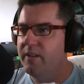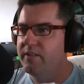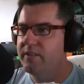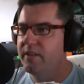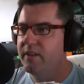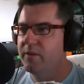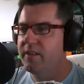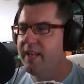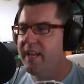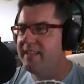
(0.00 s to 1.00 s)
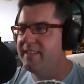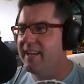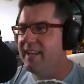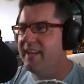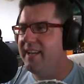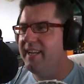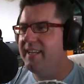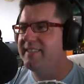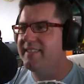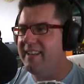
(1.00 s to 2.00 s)
So look, there's
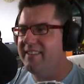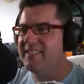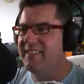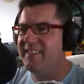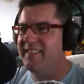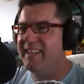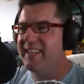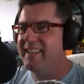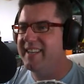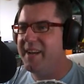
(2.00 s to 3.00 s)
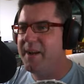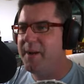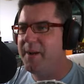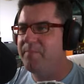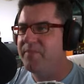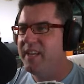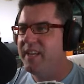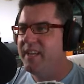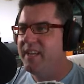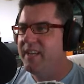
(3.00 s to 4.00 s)
it sounds like, one
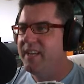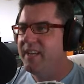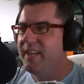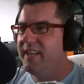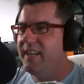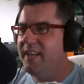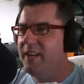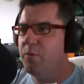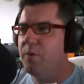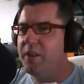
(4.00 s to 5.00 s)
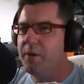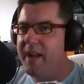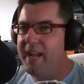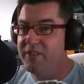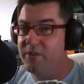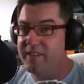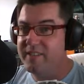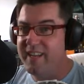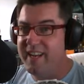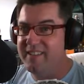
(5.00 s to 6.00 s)
of the MAZ truck
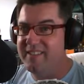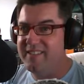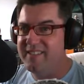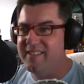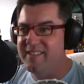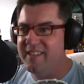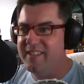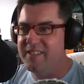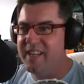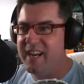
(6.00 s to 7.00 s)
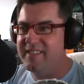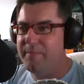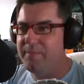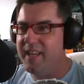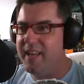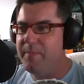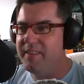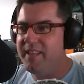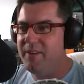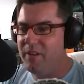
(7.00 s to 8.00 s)
sounds that starts up there,
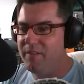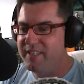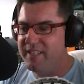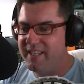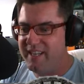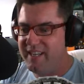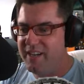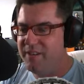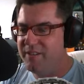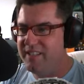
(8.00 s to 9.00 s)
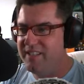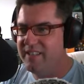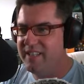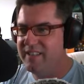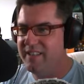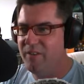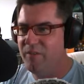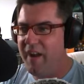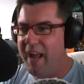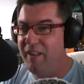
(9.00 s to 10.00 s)
but then all of a sudden it goes into this little
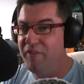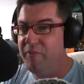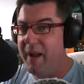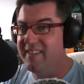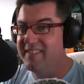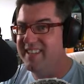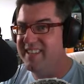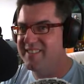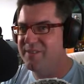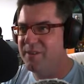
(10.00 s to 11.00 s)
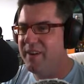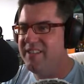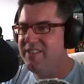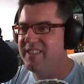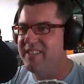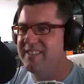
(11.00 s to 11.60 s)
valve bouncing sort of engine.